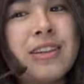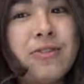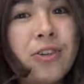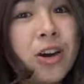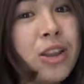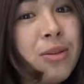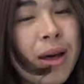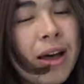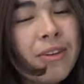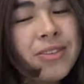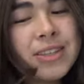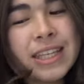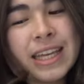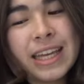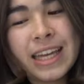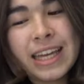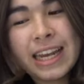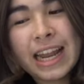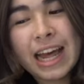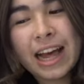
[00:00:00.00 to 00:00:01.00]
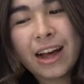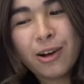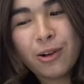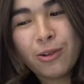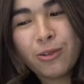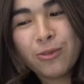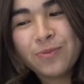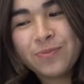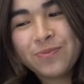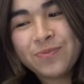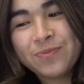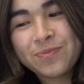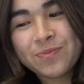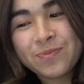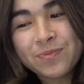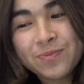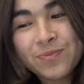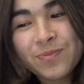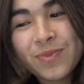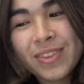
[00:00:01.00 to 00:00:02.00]
further maths. Now,
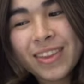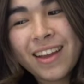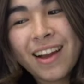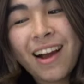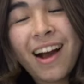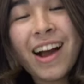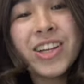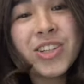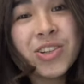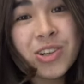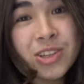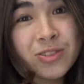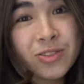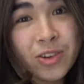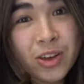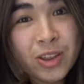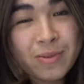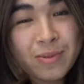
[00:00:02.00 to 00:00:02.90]
I chose further